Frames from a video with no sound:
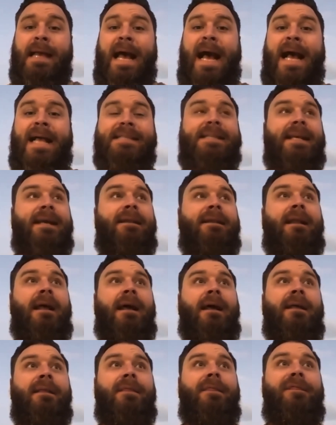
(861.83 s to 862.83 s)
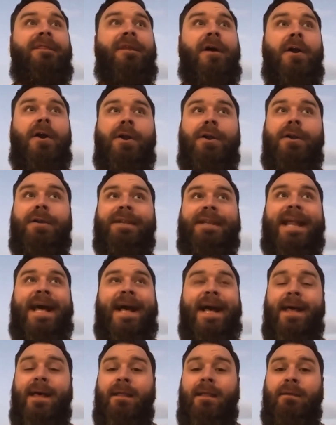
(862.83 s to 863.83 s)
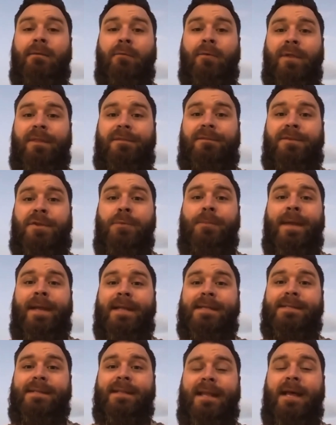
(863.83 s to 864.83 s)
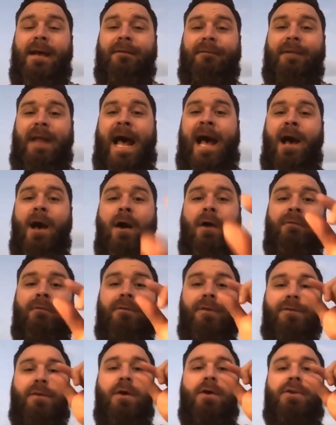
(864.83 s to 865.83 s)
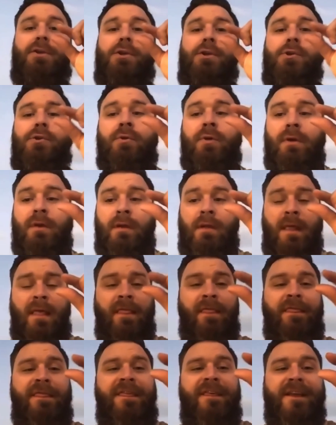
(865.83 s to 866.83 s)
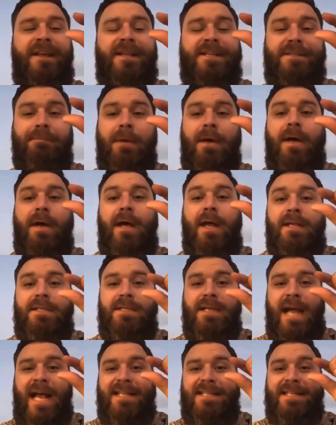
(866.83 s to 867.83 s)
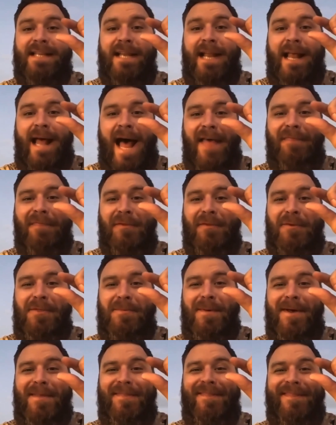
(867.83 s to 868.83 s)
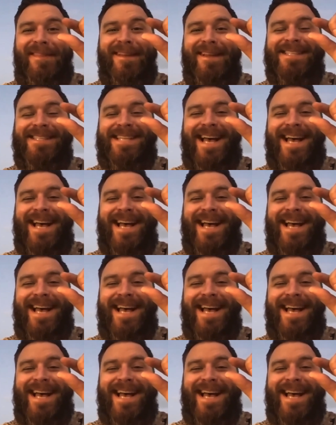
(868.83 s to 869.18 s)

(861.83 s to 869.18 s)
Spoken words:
I said, 3rd and 9 with 2 minutes left, I overthrow you this much. I said, I threw the ball this